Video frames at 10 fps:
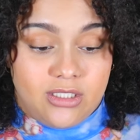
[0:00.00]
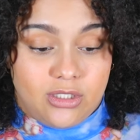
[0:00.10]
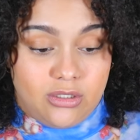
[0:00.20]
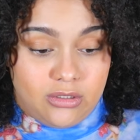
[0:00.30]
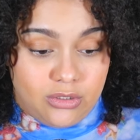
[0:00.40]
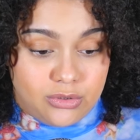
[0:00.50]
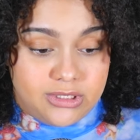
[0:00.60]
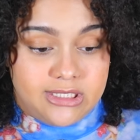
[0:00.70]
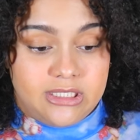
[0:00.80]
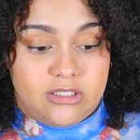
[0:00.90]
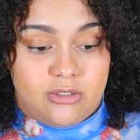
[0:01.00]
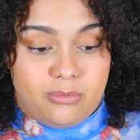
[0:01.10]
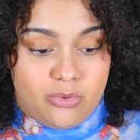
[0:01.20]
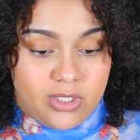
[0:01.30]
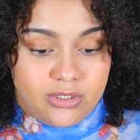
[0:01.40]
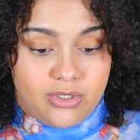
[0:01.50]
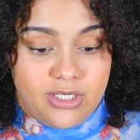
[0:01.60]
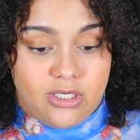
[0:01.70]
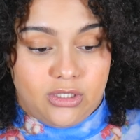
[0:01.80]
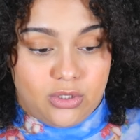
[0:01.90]
the closeness and support
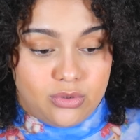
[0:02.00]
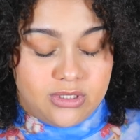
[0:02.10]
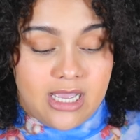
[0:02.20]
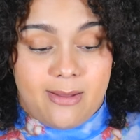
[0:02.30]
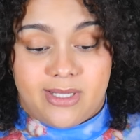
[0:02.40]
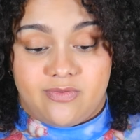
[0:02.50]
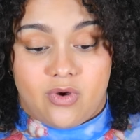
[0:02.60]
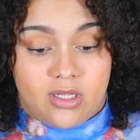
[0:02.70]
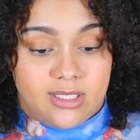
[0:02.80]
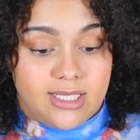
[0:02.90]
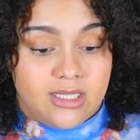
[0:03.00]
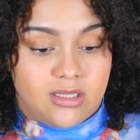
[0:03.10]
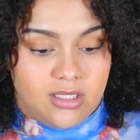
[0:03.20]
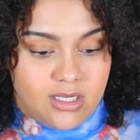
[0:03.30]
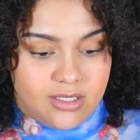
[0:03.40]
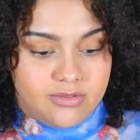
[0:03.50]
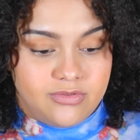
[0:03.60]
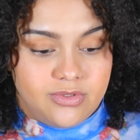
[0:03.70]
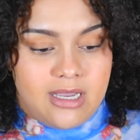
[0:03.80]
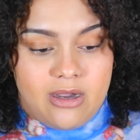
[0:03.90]
during your low time as falling in
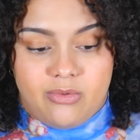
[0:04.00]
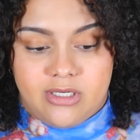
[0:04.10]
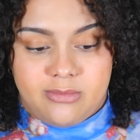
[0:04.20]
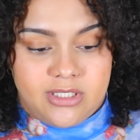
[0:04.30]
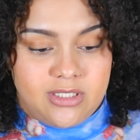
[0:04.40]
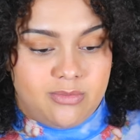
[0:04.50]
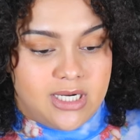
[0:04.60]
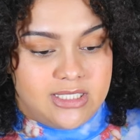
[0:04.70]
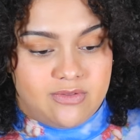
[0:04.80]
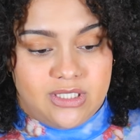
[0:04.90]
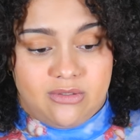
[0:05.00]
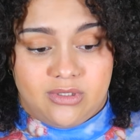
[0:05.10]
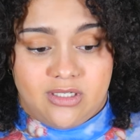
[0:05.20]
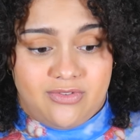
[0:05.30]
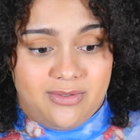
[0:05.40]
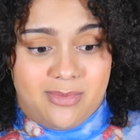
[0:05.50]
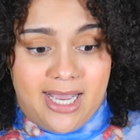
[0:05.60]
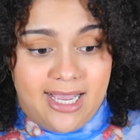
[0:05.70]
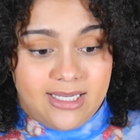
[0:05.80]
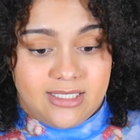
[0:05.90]
love i wouldn't be surprised if she don't love you
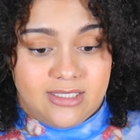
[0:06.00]
back